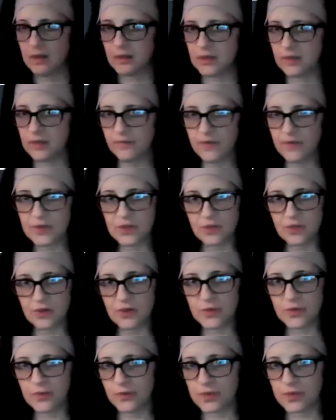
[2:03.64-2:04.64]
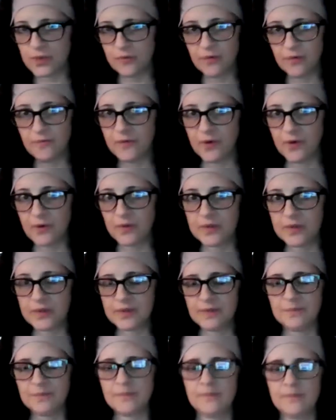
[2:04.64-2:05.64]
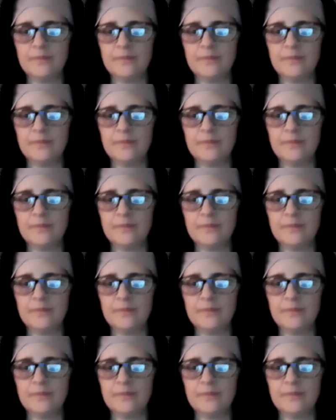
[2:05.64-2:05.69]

different strokes for different folks.